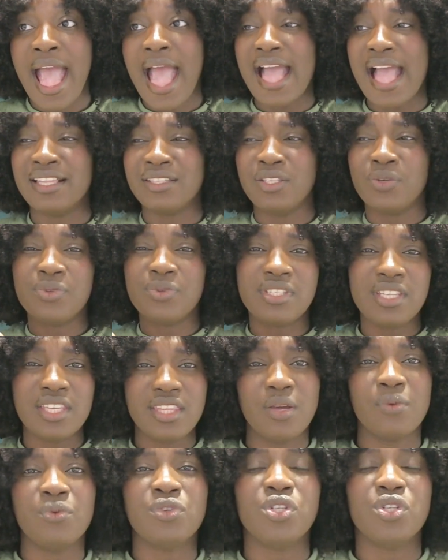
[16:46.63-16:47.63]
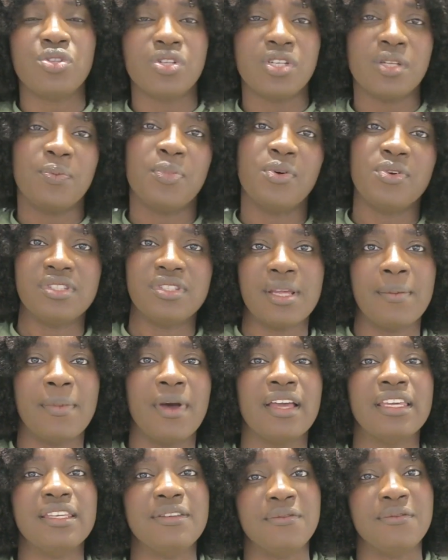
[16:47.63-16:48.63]
and you see they will usually post
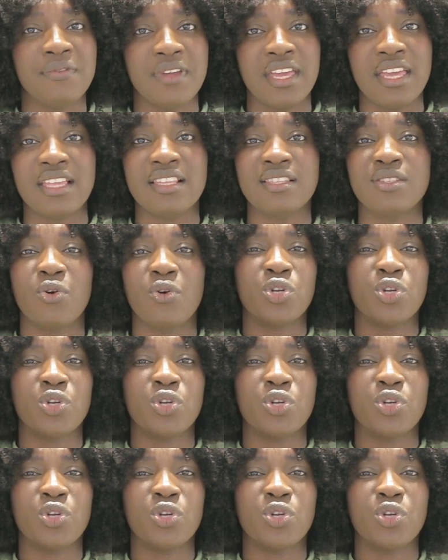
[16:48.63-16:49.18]
about events